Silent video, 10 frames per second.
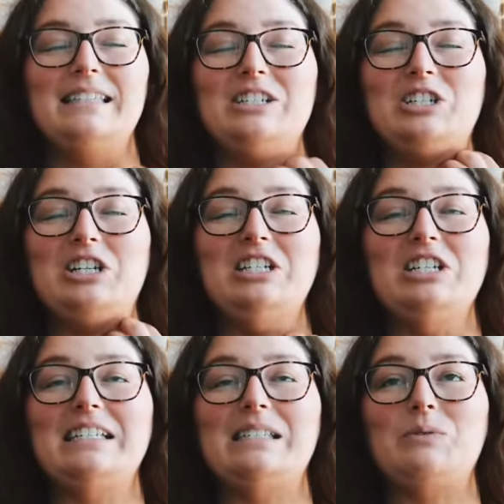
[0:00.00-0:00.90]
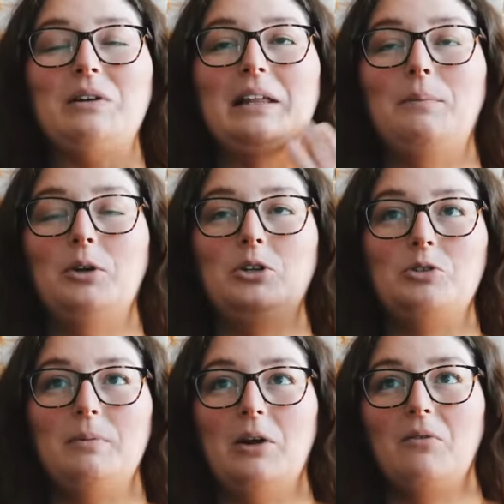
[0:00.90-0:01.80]
she just really
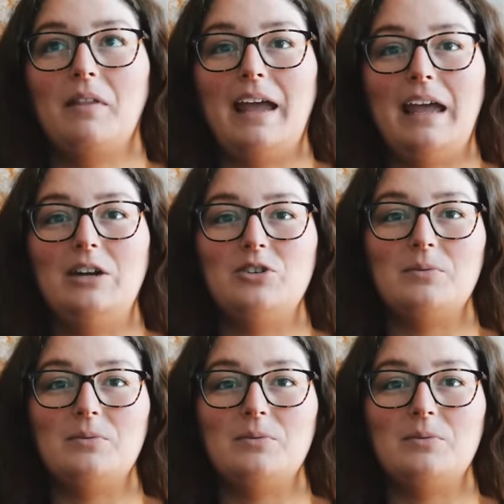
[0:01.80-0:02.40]
pushed me over the edge.